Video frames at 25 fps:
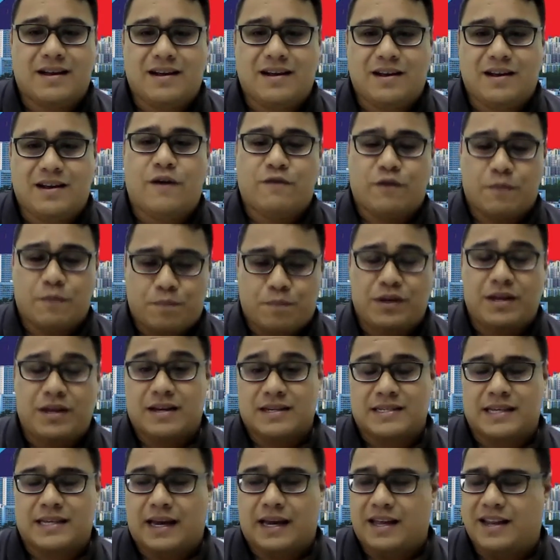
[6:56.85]
You have to put it
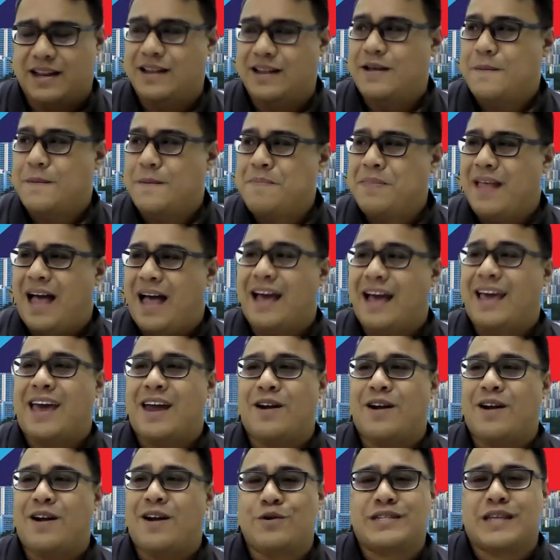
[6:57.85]
aside. I
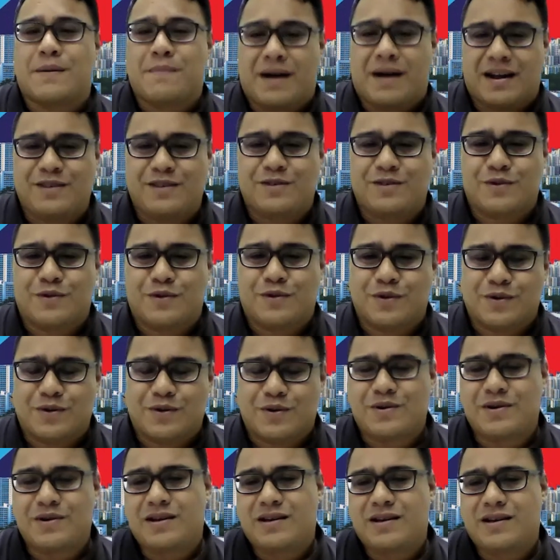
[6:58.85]
cannot use that money to grow.